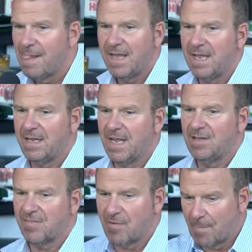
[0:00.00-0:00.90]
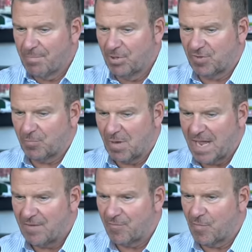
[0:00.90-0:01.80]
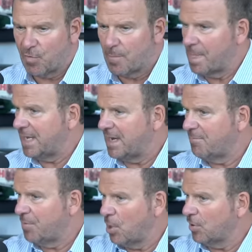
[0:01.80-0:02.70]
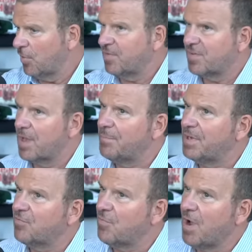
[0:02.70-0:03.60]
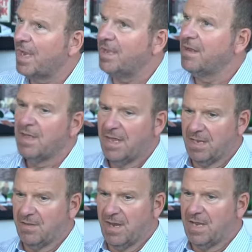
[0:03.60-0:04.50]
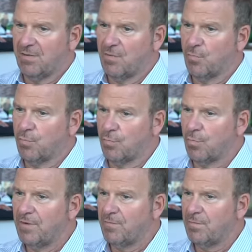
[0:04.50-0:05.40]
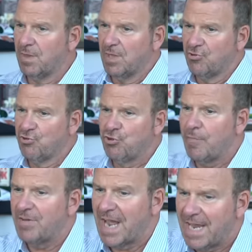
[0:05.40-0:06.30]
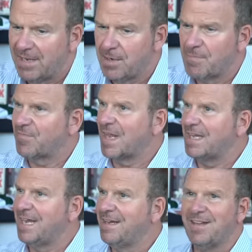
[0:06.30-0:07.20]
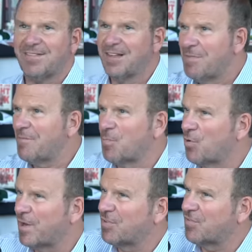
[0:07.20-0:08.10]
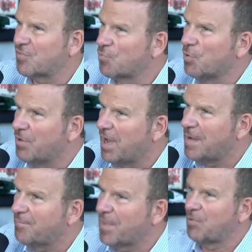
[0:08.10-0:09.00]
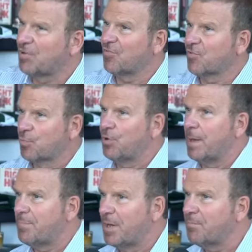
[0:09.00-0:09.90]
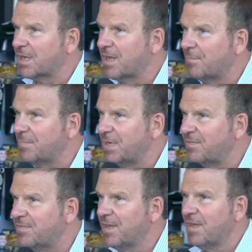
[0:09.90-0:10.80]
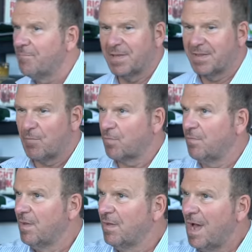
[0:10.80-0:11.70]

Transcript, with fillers: And and so I built this platform, and I bought all these companies right, and and re rejuvenated them if they needed it. Some of them weren't even screwed up. They were just screwed up public companies, but they were.